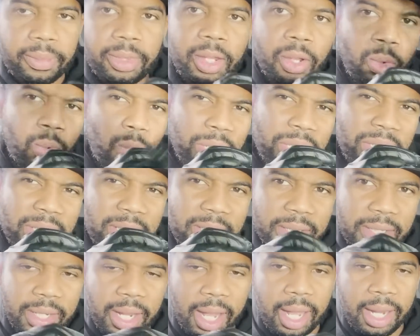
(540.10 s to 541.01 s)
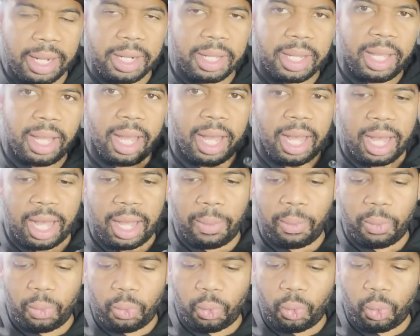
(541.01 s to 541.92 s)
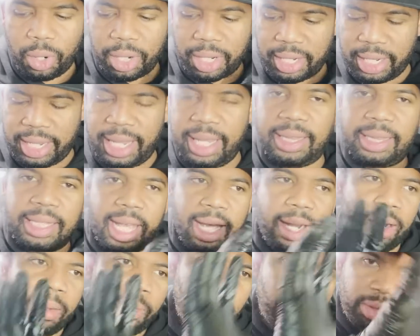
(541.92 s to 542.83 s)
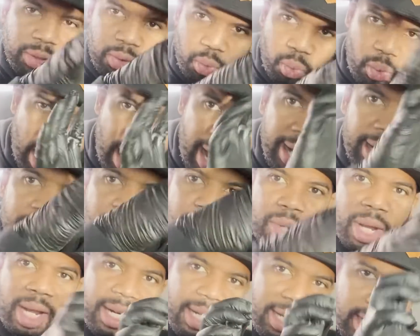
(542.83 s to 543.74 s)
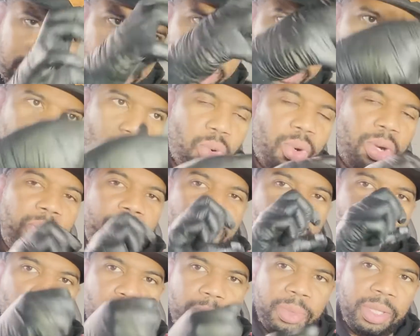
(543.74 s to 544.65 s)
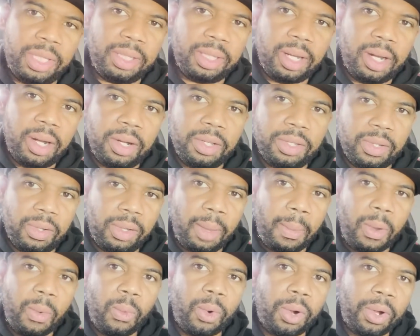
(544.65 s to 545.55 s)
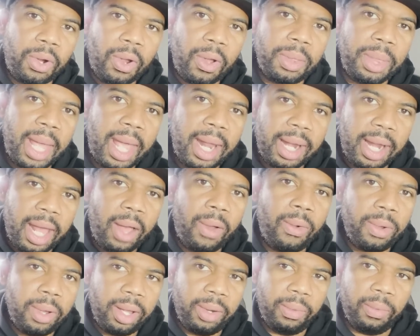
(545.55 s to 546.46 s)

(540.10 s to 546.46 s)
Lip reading: once it's done, we're going to hit that up with the rag and try to get some more absorbed in there. So let me work on that now.